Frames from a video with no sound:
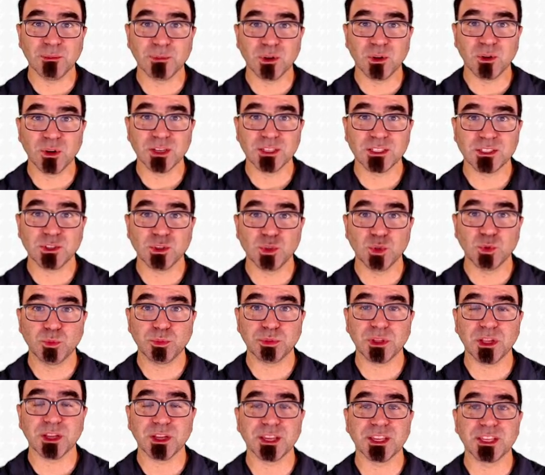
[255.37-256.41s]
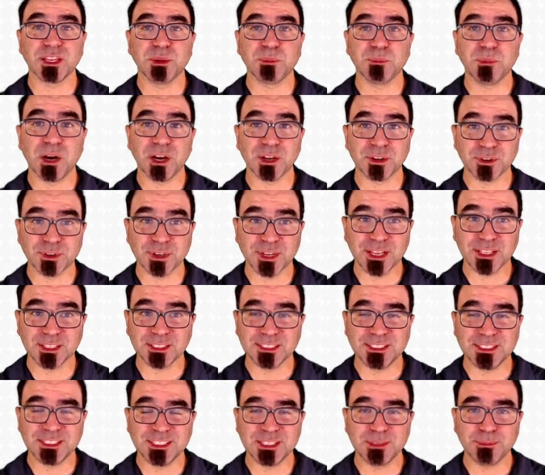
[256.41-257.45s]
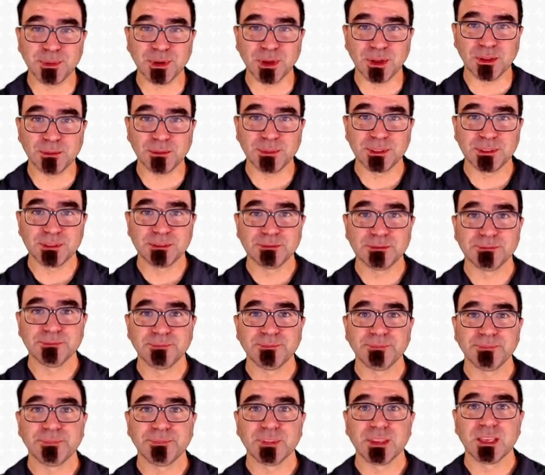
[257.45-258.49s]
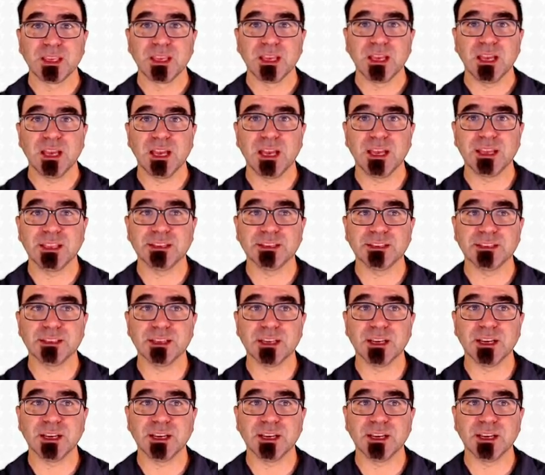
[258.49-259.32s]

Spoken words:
going to plug in a modern LED bulb, and